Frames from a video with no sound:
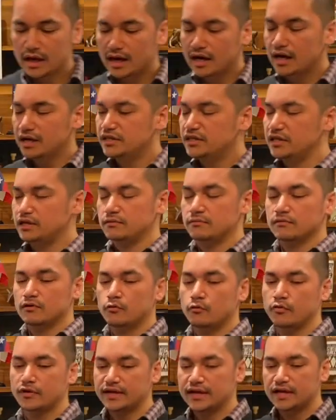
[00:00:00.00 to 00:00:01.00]
Uh, the,
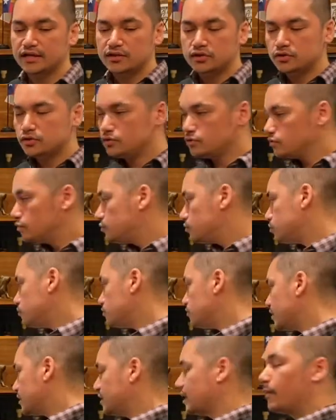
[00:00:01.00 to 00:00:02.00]
when I do
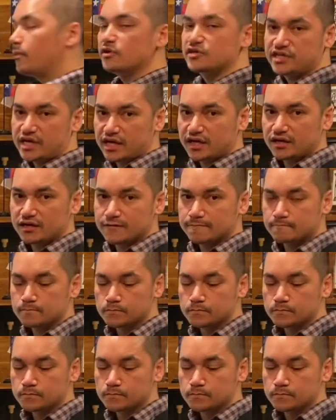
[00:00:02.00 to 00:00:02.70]
double shake,